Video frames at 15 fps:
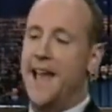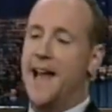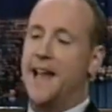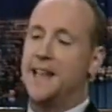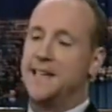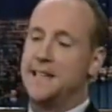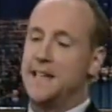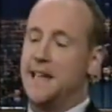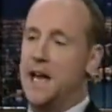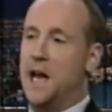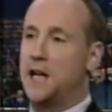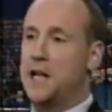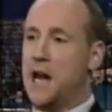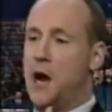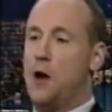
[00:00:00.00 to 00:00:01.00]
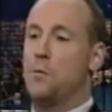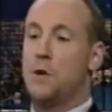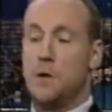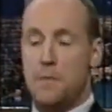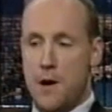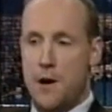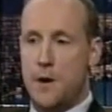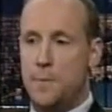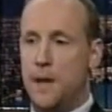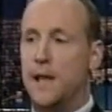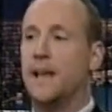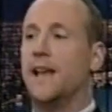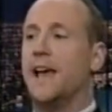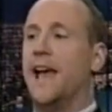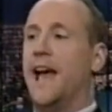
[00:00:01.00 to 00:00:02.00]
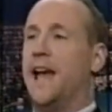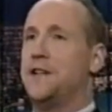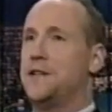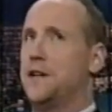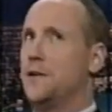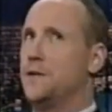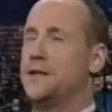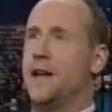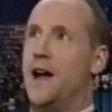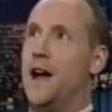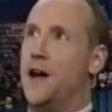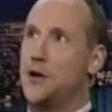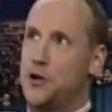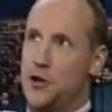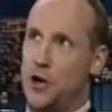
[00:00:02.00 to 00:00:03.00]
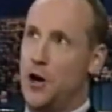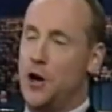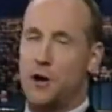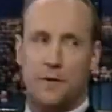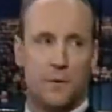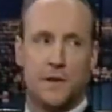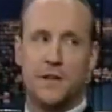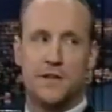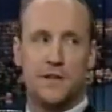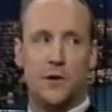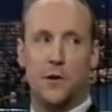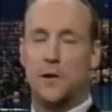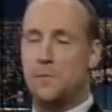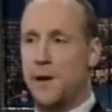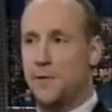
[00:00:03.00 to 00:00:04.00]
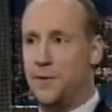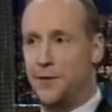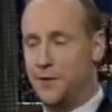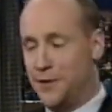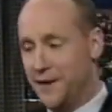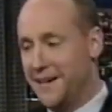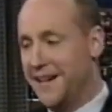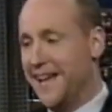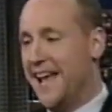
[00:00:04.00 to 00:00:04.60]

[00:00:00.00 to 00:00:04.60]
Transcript: And they say, uh, Karen, will you marry me? And she goes, uh, sure, which is totally my sister.